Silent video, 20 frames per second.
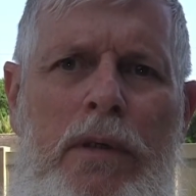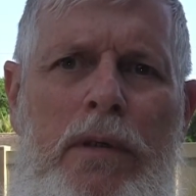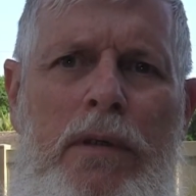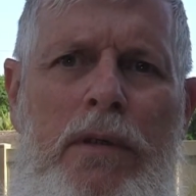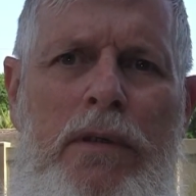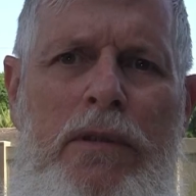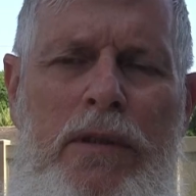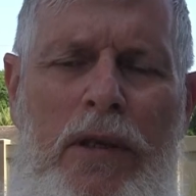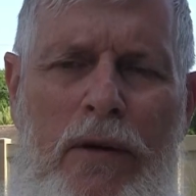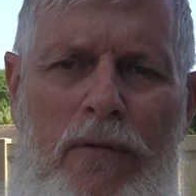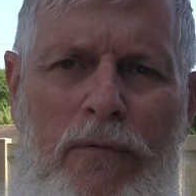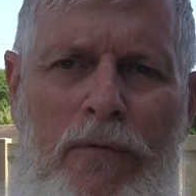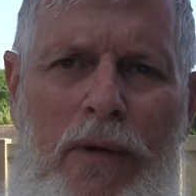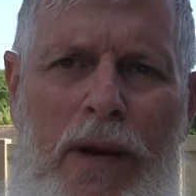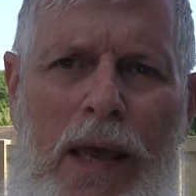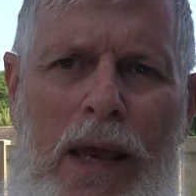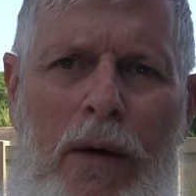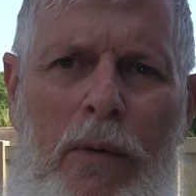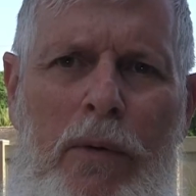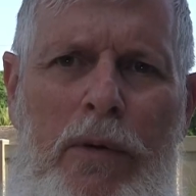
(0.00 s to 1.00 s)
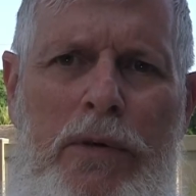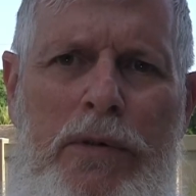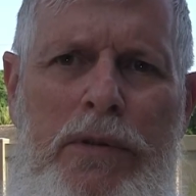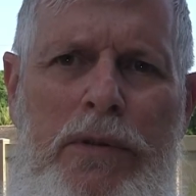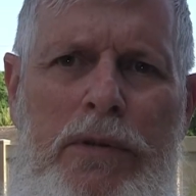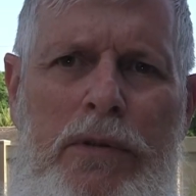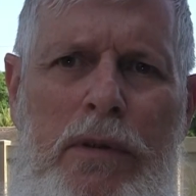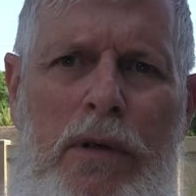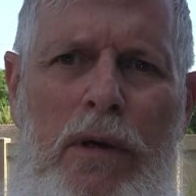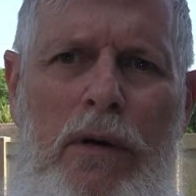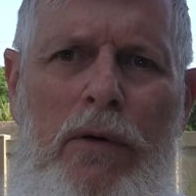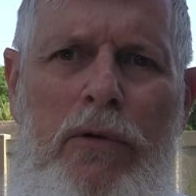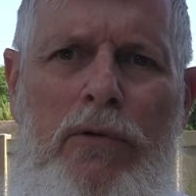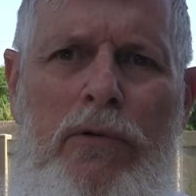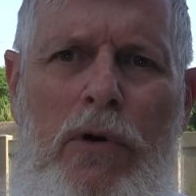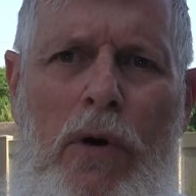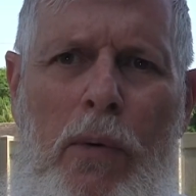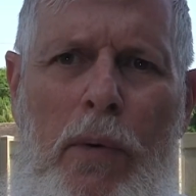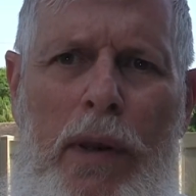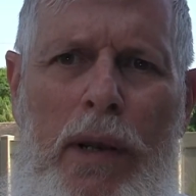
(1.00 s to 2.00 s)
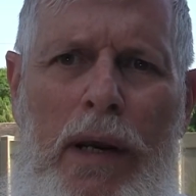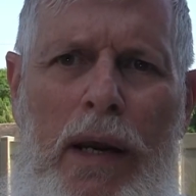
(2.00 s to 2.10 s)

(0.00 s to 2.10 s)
sunflowers are growing